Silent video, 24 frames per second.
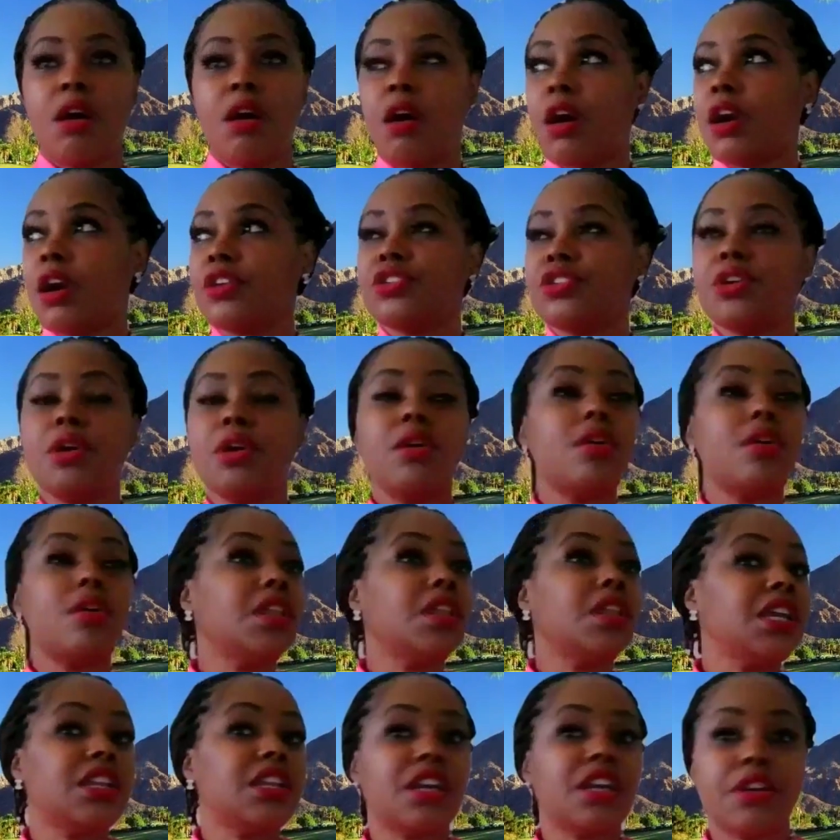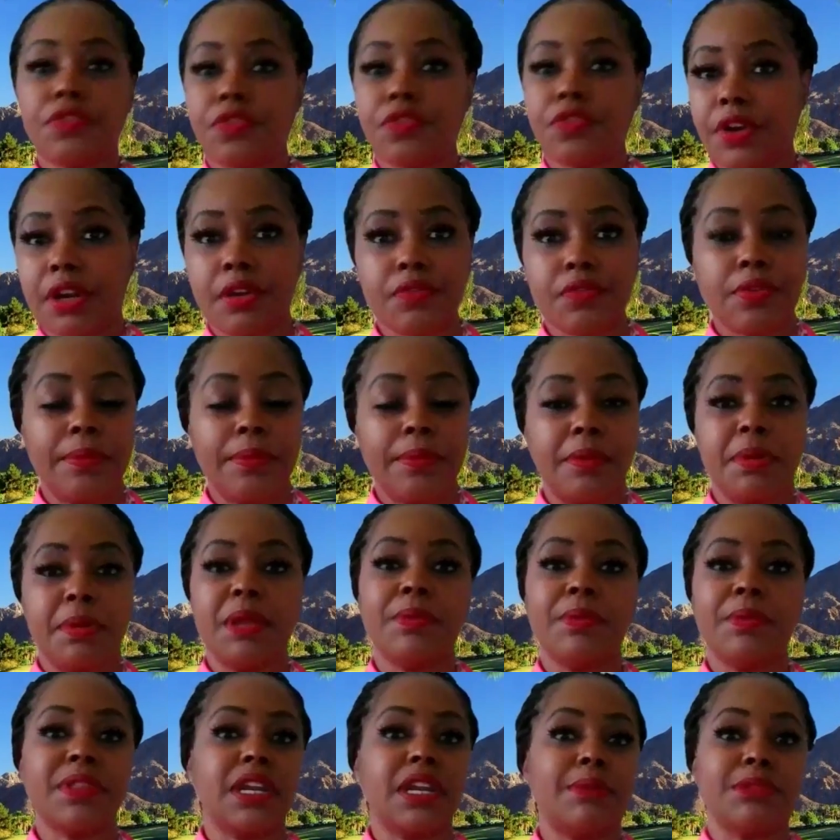are totally different from the
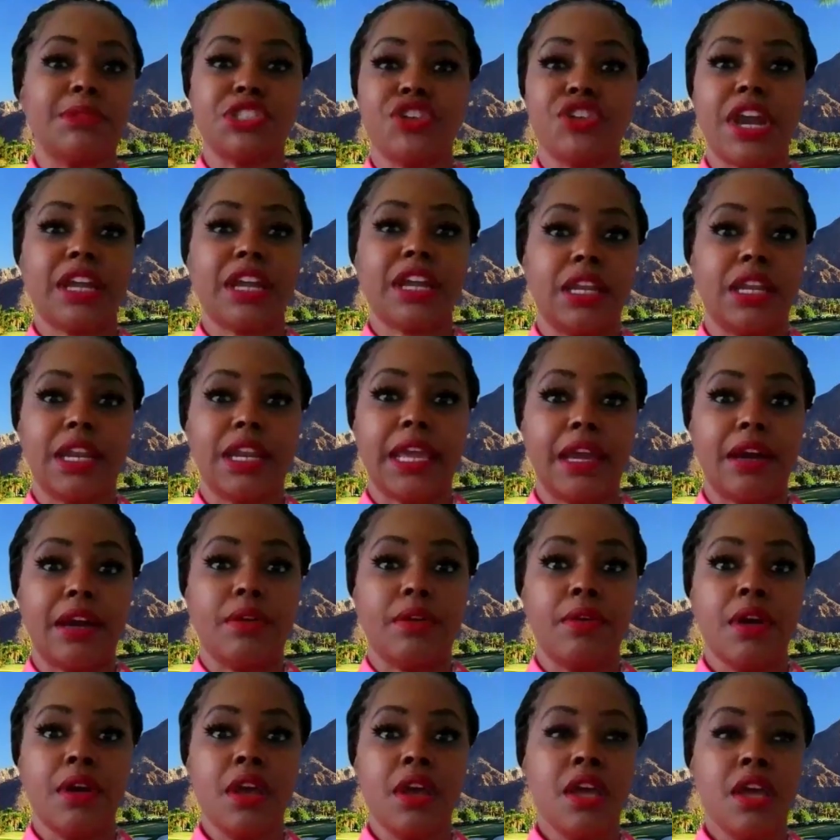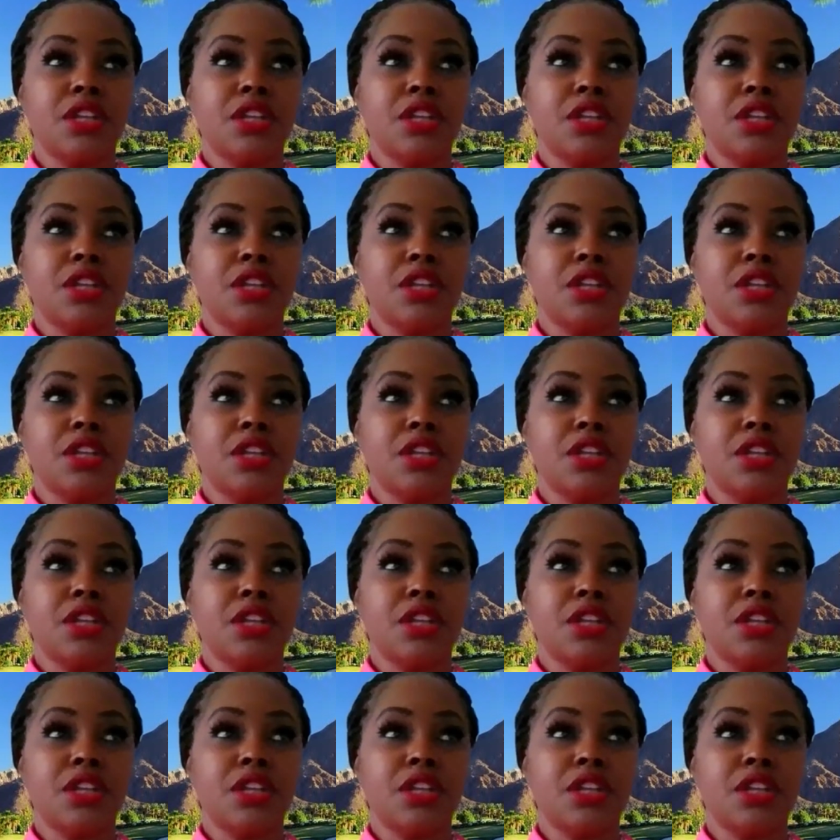people that I'm attracting now.